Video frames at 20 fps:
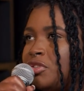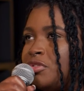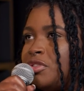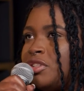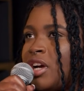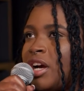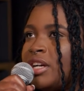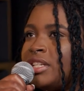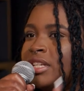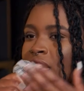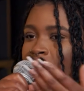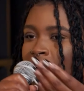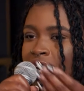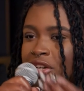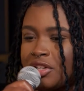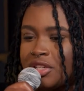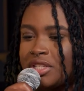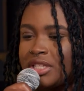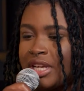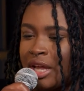you start to
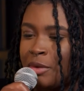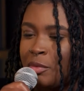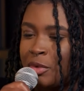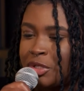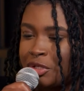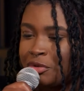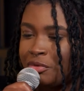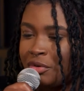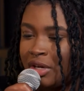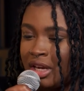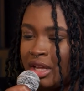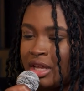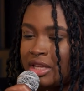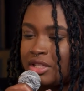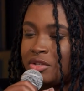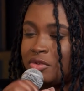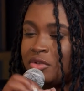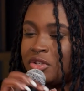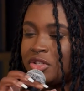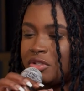understand what you're reading,
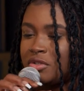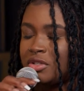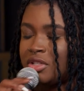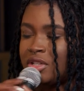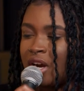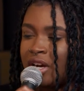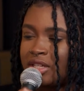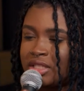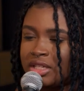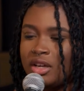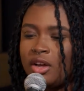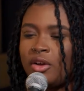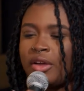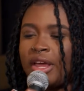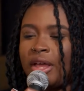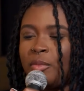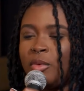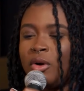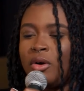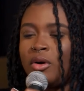as soon as you start to
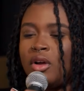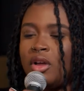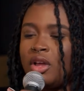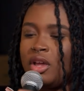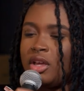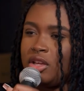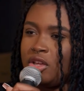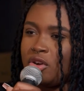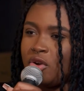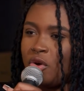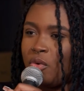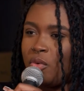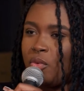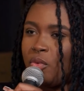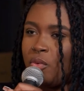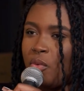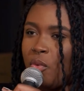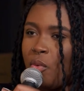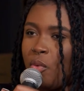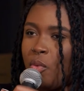okay, well, you know
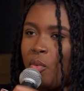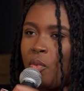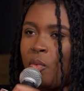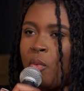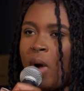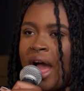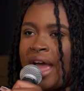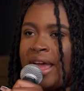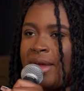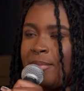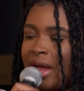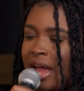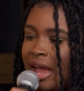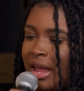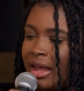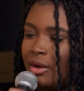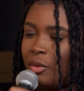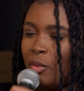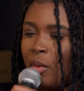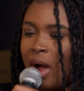why am
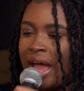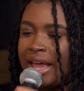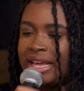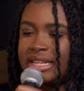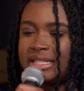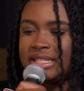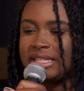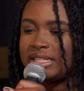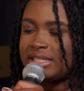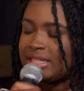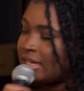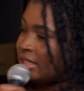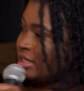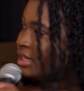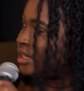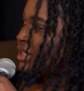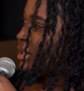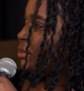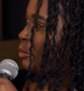I why is this sentence